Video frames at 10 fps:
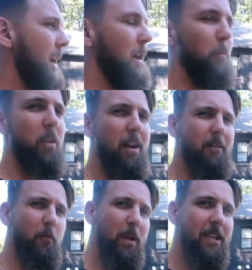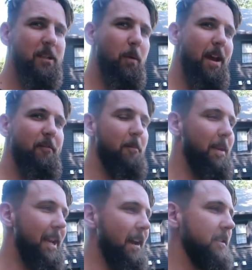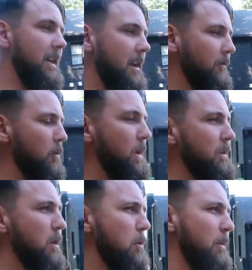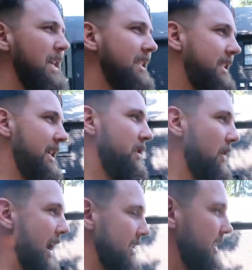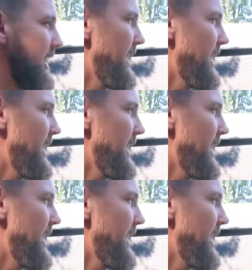and we're kind of weeks away from being outside of our window where we can seed grass.